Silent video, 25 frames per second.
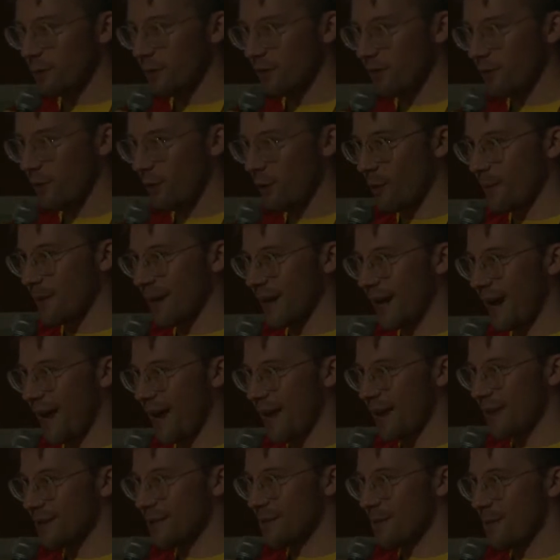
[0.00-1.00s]
performing
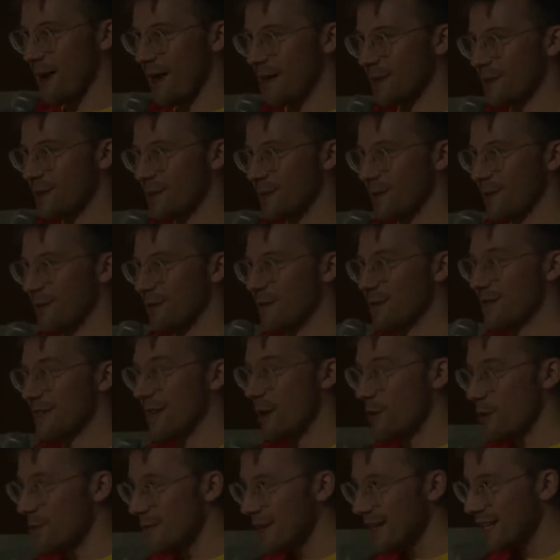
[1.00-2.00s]
as Master of
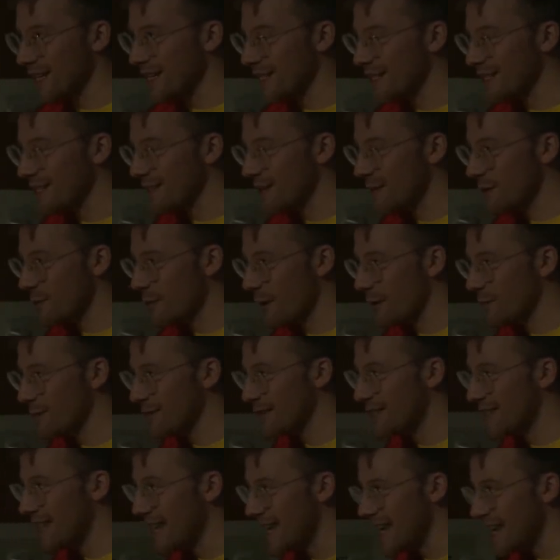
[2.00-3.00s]
Ceremonies throughout
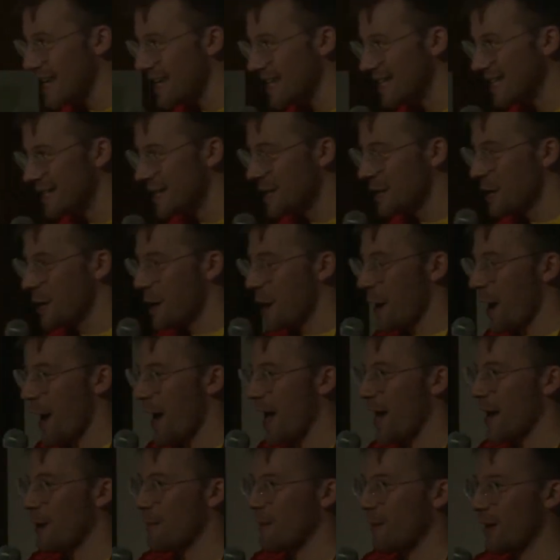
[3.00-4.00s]
today,
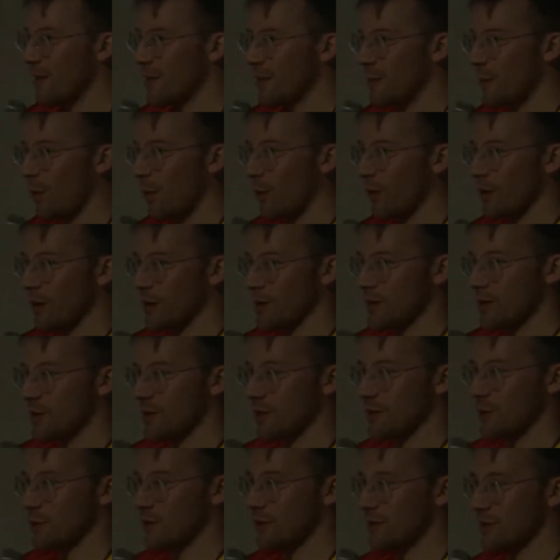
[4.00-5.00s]
and the more
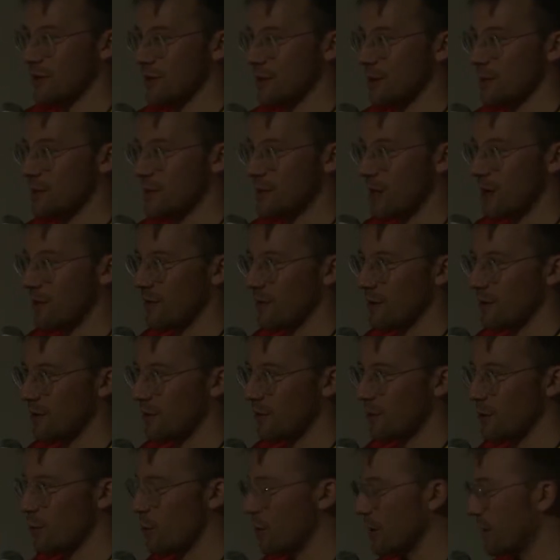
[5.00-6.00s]
astute and observant of
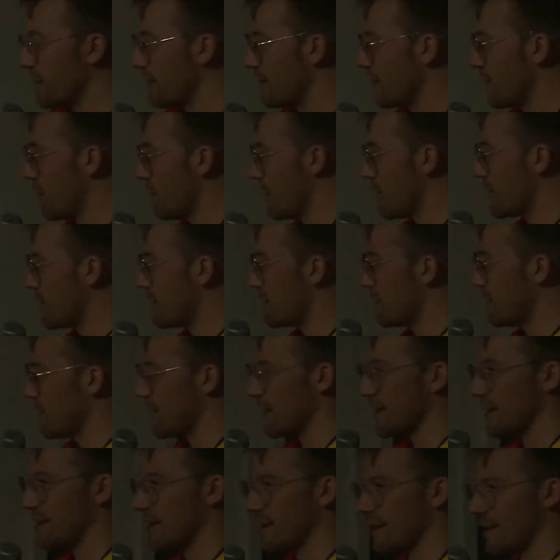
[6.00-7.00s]
you will have noticed
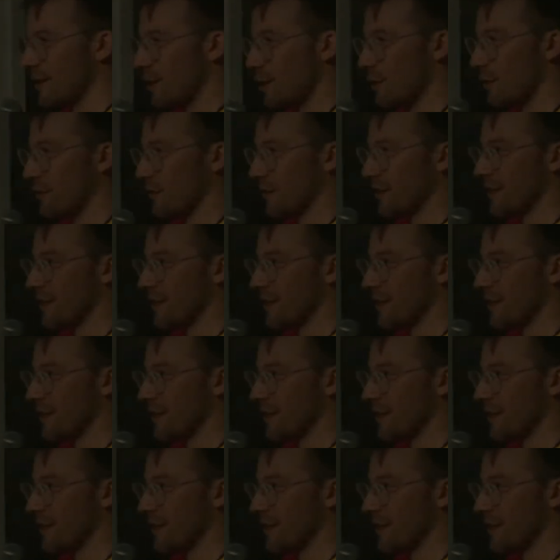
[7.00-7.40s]
me over